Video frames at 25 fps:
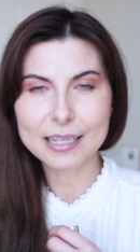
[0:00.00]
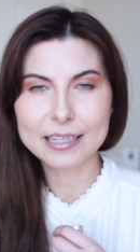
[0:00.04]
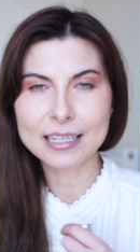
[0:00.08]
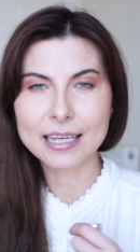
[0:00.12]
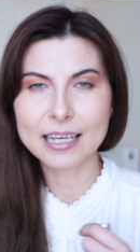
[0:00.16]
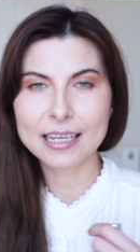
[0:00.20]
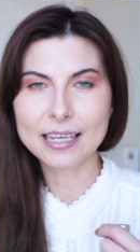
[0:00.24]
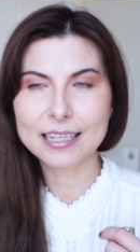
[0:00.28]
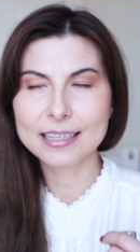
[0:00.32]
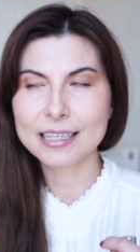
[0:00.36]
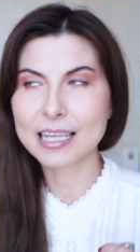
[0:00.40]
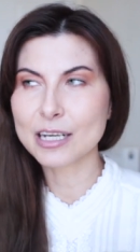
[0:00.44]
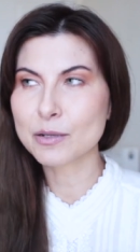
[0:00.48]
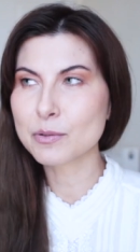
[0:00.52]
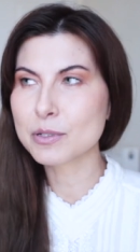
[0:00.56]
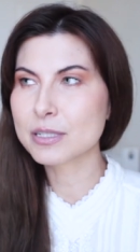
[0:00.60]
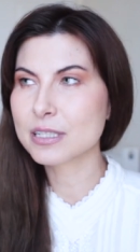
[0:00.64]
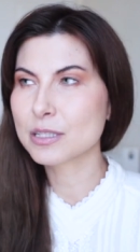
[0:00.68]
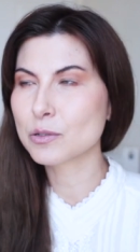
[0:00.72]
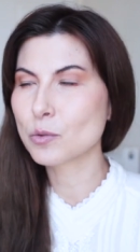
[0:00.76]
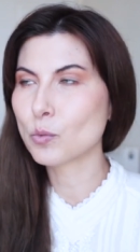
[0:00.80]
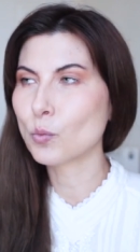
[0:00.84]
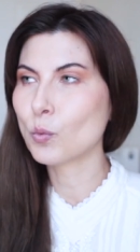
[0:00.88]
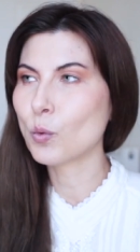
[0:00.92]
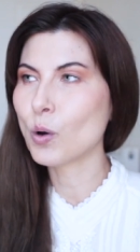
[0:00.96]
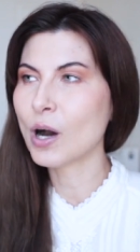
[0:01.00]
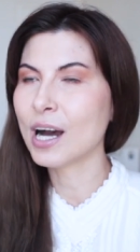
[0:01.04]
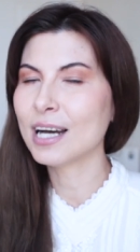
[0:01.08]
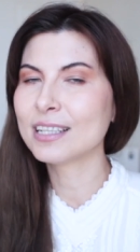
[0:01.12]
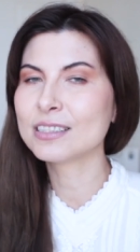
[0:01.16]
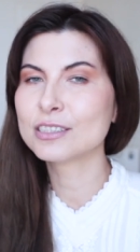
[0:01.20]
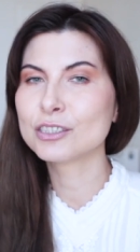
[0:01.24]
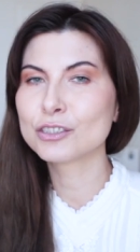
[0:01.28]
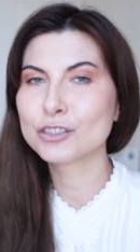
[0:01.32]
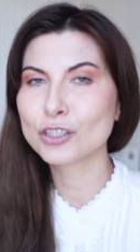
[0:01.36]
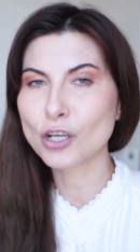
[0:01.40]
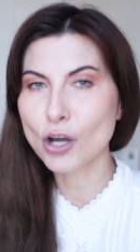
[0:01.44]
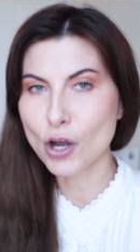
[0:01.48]
It, there is
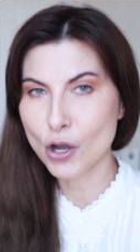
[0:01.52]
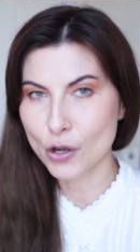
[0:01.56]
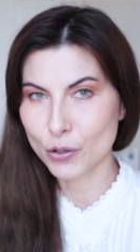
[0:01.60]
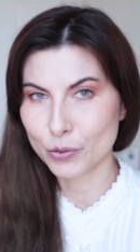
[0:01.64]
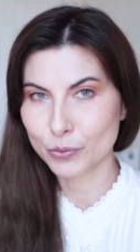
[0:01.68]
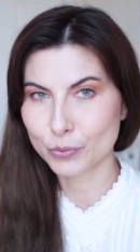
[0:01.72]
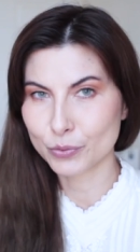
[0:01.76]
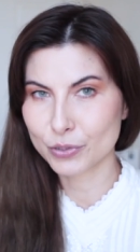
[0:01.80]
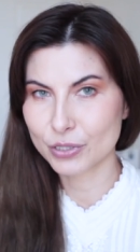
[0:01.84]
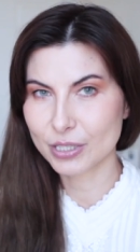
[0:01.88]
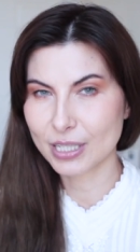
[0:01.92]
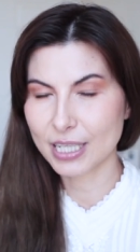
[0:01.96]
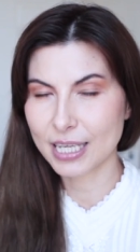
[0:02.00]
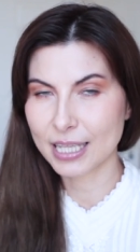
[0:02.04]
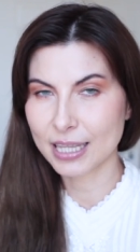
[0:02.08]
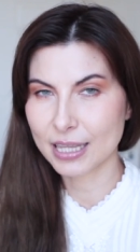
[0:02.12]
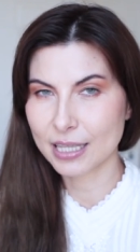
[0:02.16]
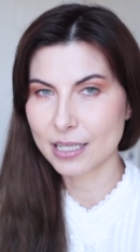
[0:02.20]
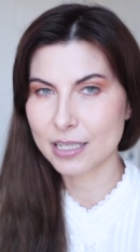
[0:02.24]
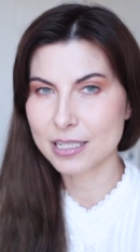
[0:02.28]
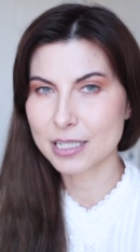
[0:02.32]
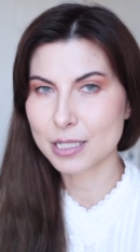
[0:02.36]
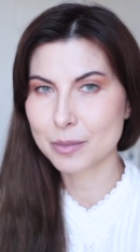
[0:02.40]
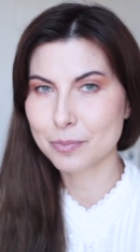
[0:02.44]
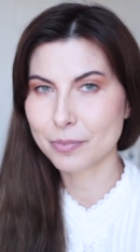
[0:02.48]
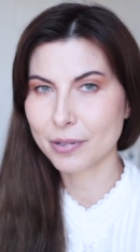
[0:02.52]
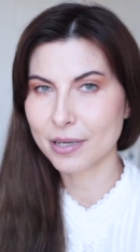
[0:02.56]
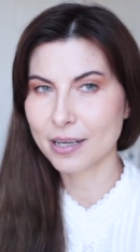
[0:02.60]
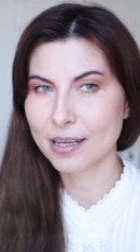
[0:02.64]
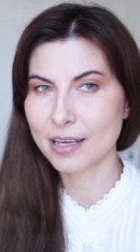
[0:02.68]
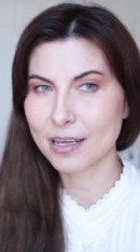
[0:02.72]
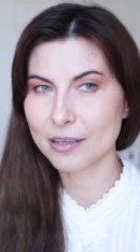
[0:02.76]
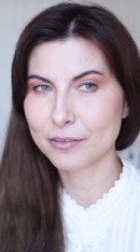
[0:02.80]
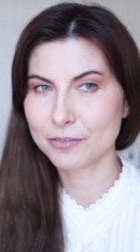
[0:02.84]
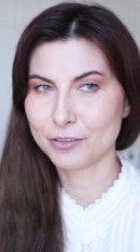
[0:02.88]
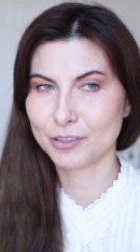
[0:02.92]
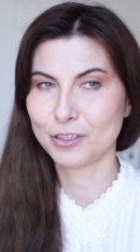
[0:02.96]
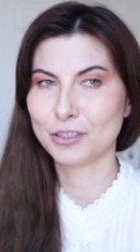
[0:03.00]
one note in this
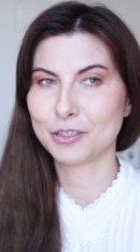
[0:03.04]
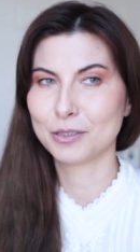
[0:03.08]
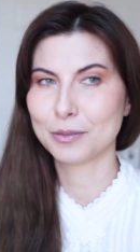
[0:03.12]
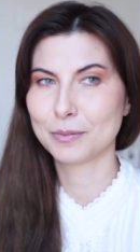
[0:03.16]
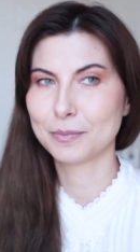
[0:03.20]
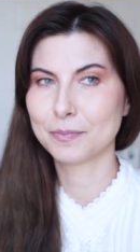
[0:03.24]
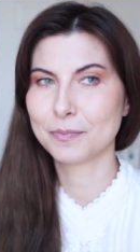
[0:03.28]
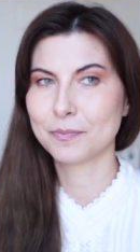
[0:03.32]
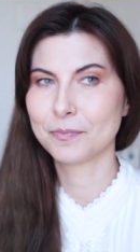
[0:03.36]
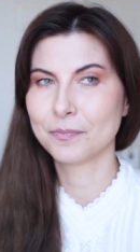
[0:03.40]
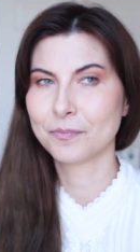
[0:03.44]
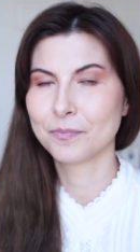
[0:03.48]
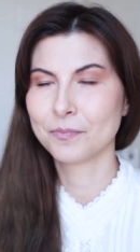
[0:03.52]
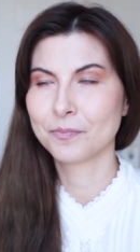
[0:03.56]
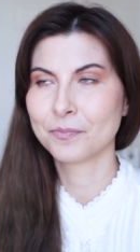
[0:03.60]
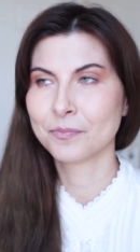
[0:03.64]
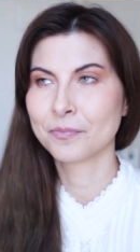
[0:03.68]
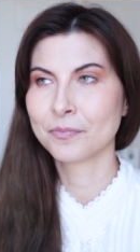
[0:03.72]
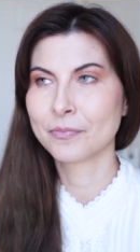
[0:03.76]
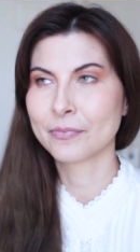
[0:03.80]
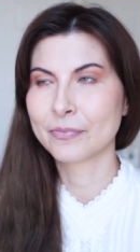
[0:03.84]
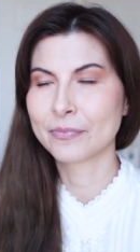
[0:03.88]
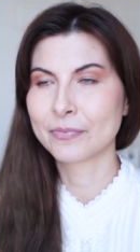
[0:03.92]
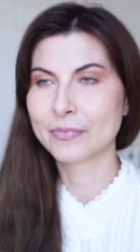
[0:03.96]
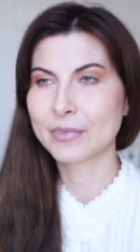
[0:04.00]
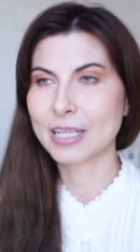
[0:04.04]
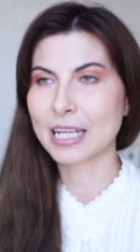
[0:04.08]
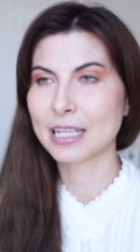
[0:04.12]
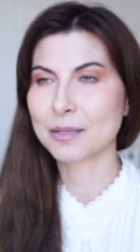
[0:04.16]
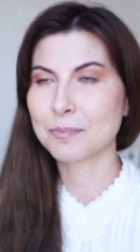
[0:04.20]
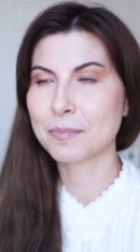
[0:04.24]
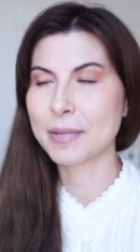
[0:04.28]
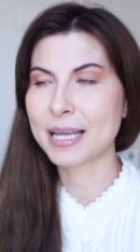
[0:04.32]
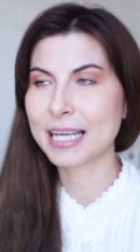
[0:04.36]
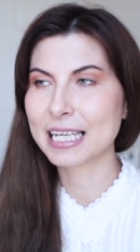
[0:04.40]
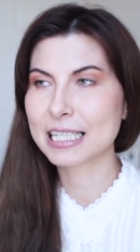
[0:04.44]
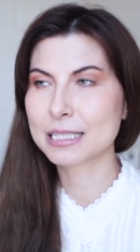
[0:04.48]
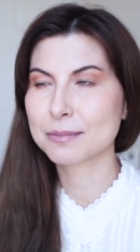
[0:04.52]
perfume that
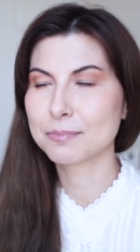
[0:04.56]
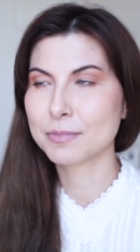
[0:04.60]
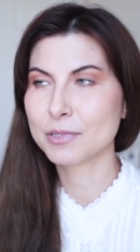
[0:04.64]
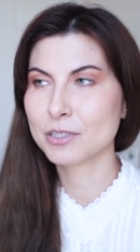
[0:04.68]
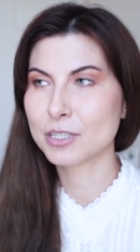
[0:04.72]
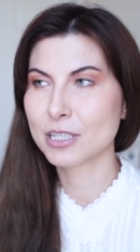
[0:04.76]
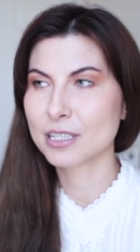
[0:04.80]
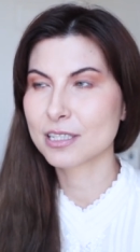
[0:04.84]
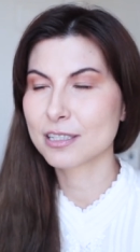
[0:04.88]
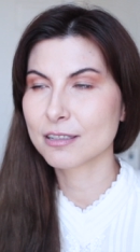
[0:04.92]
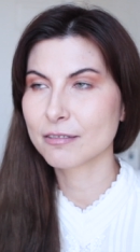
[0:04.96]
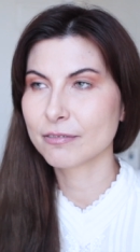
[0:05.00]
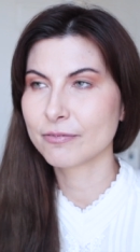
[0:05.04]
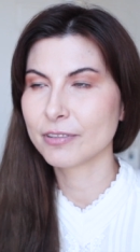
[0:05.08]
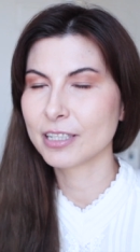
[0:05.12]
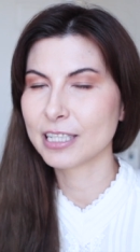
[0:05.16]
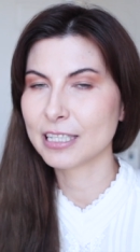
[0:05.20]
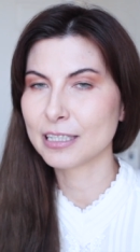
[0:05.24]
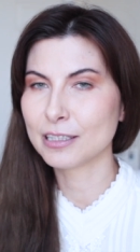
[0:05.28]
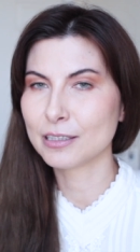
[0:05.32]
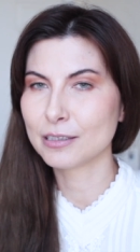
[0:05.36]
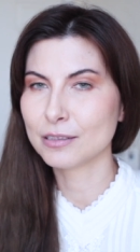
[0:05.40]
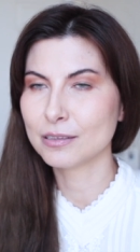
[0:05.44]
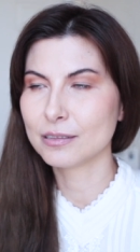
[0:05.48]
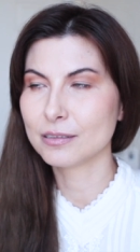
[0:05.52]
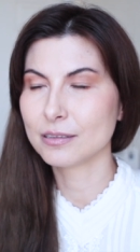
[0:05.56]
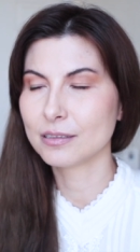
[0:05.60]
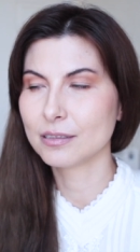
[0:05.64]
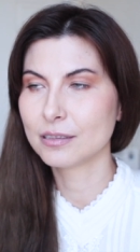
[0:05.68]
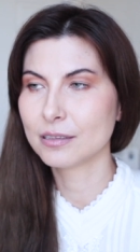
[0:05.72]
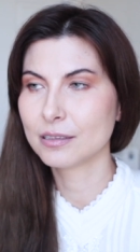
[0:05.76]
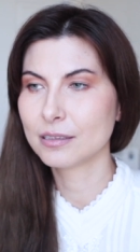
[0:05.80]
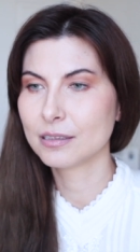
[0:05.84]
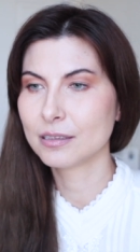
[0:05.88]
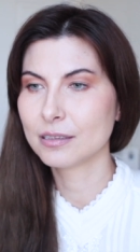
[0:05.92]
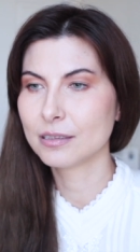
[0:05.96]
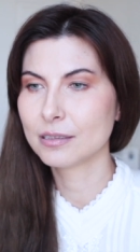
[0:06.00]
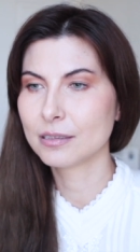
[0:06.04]
makes me just feel
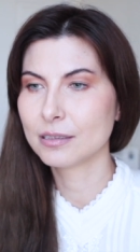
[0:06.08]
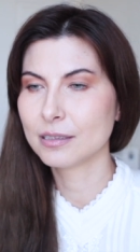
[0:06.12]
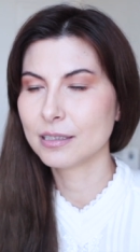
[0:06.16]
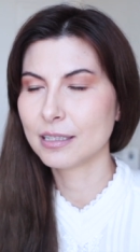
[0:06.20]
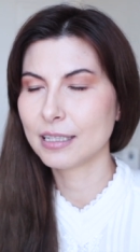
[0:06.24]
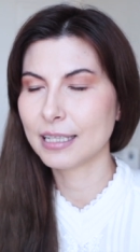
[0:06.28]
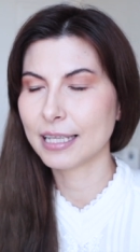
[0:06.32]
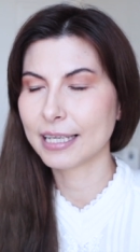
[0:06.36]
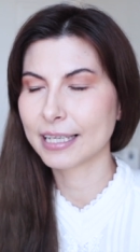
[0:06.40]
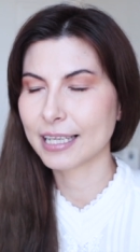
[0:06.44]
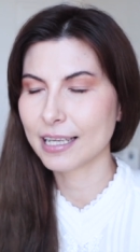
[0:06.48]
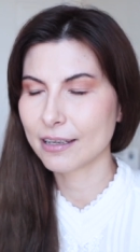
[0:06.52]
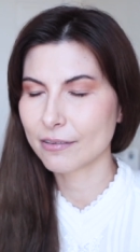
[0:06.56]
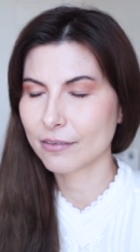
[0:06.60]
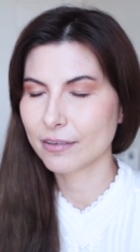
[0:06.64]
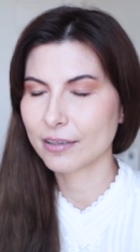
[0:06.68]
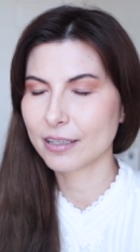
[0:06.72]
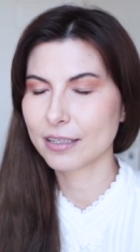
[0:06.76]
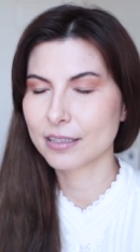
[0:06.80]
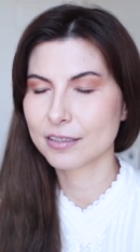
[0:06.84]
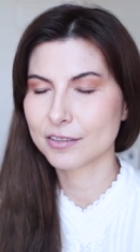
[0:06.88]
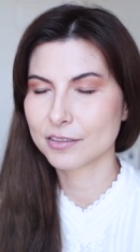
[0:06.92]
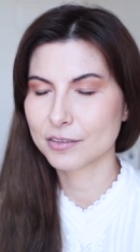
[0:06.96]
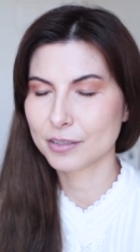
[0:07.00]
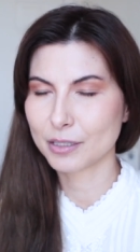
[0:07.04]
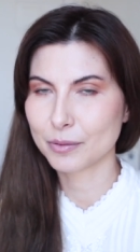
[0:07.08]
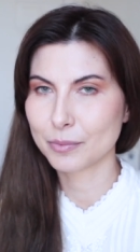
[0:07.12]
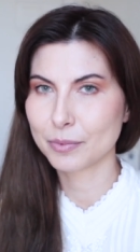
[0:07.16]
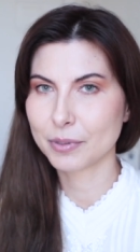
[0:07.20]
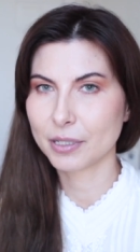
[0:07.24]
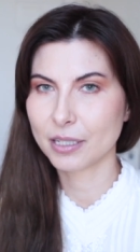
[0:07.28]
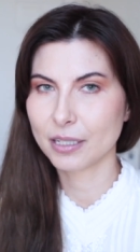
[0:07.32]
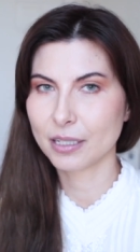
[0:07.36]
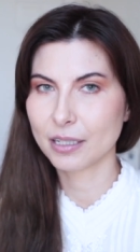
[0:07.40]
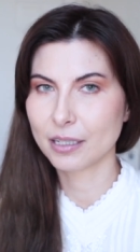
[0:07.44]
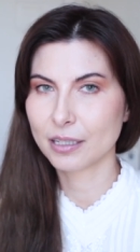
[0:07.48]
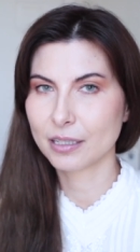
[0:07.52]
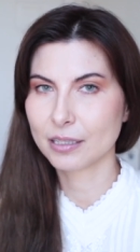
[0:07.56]
like everything's gonna
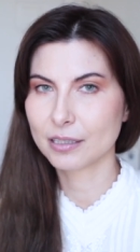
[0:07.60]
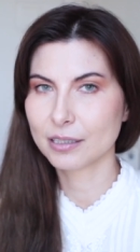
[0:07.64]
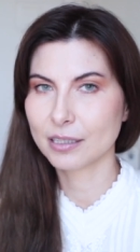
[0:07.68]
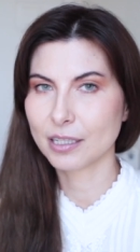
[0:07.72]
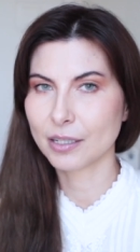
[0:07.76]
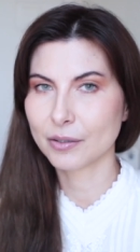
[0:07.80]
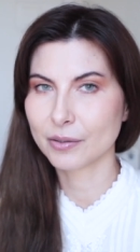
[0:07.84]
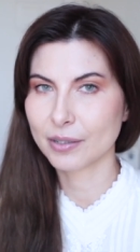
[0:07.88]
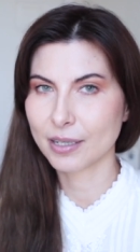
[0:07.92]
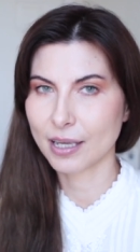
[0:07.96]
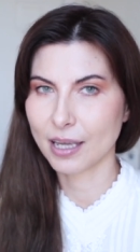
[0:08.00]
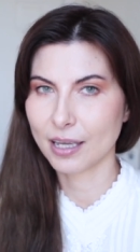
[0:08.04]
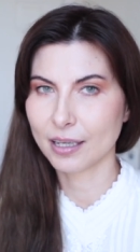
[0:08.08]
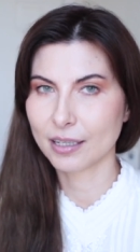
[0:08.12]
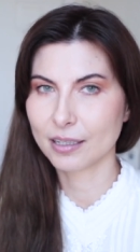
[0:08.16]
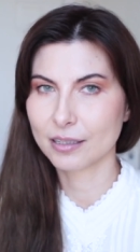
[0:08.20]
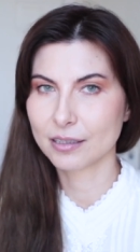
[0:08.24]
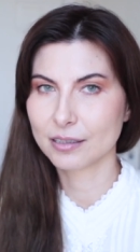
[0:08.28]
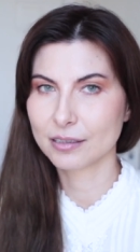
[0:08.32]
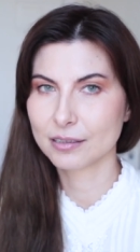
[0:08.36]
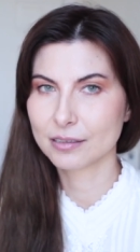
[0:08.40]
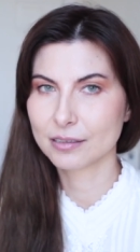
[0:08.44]
be okay.